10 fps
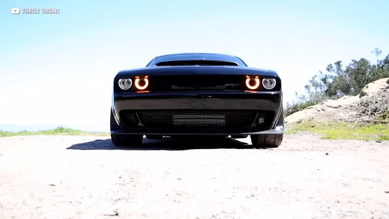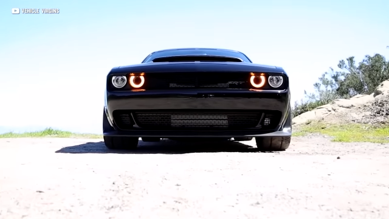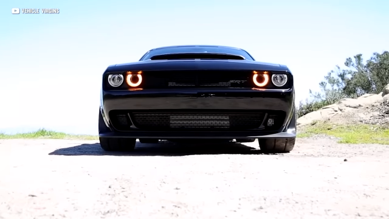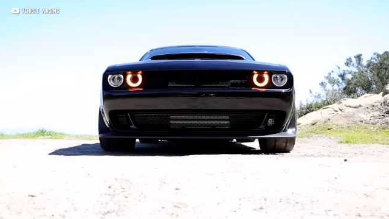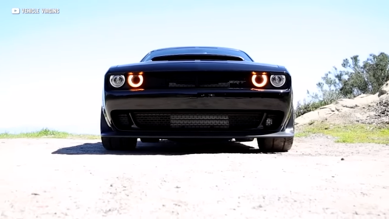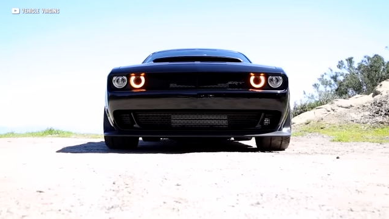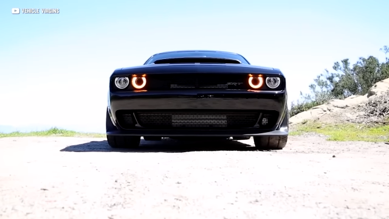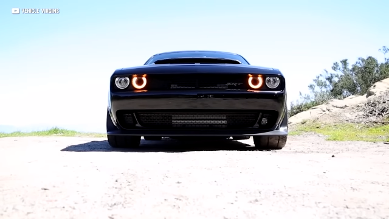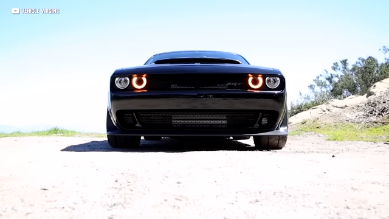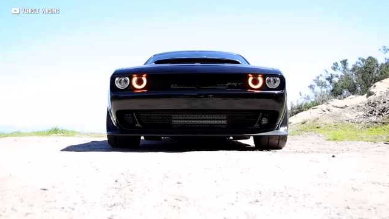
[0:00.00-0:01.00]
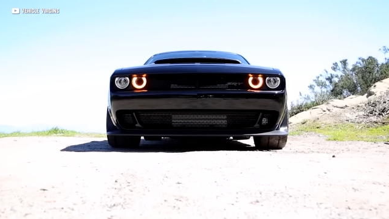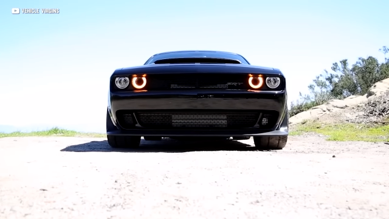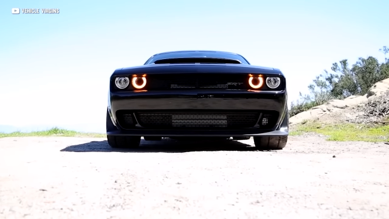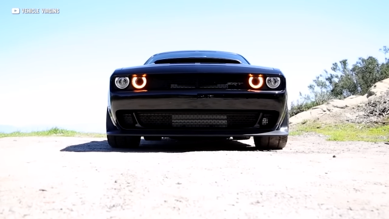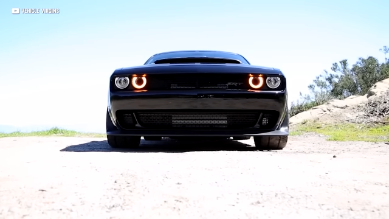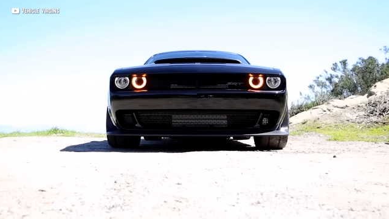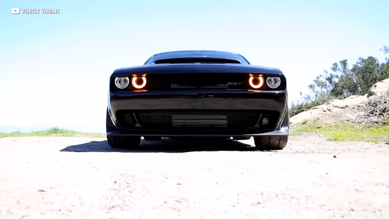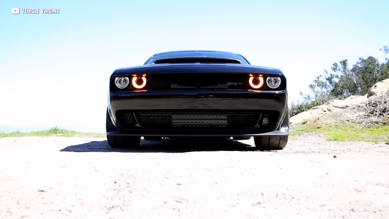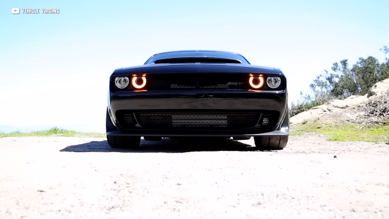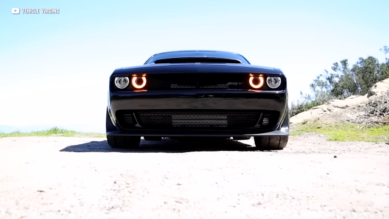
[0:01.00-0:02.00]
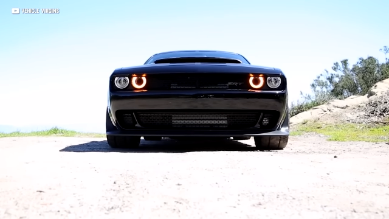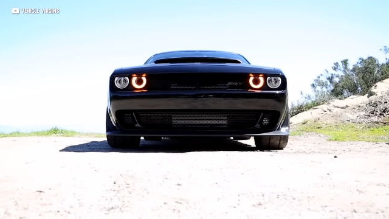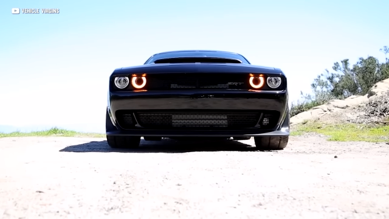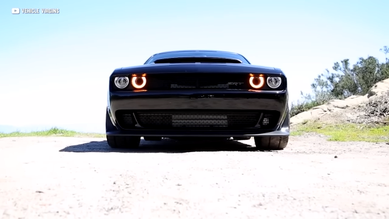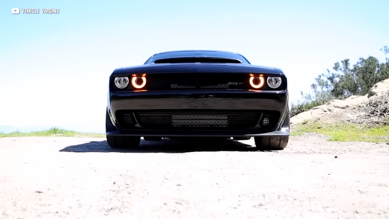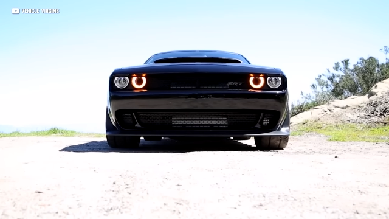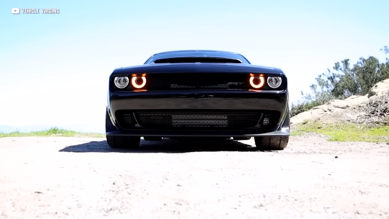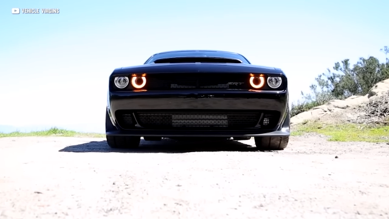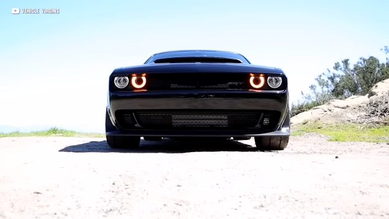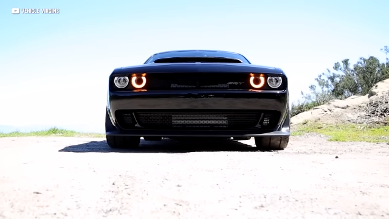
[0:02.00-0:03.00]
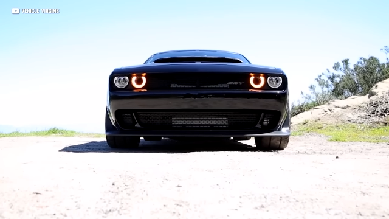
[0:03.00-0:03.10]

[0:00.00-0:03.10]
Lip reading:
[unreadable: no face in view]